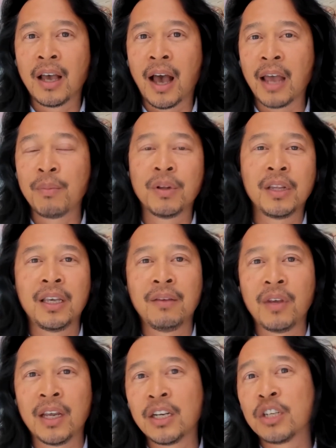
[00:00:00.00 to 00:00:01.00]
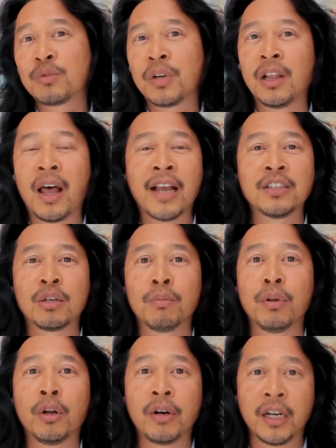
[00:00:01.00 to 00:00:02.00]
I believe industry lines are
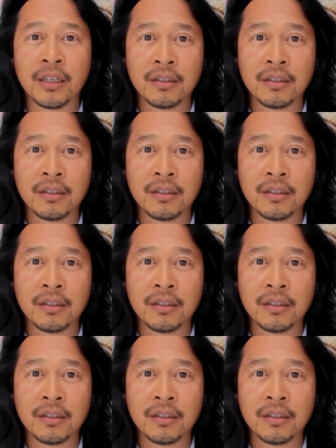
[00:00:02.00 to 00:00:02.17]
blurring.